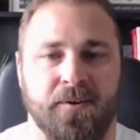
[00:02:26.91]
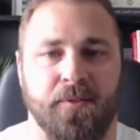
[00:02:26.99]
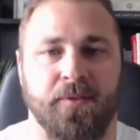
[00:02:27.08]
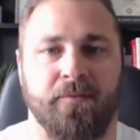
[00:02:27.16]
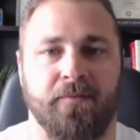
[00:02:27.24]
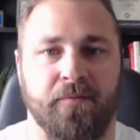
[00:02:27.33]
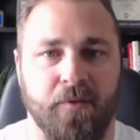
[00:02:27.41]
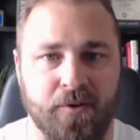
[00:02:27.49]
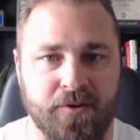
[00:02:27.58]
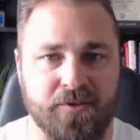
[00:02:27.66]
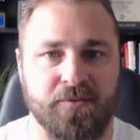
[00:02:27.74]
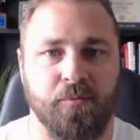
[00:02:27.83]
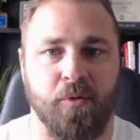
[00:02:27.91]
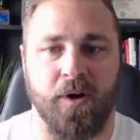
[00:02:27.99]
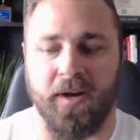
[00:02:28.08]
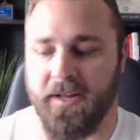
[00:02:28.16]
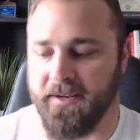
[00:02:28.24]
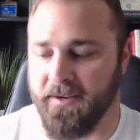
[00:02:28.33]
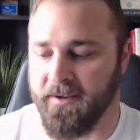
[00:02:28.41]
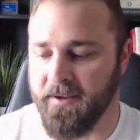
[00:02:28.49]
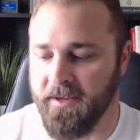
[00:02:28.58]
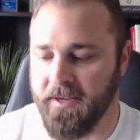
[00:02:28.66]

the first one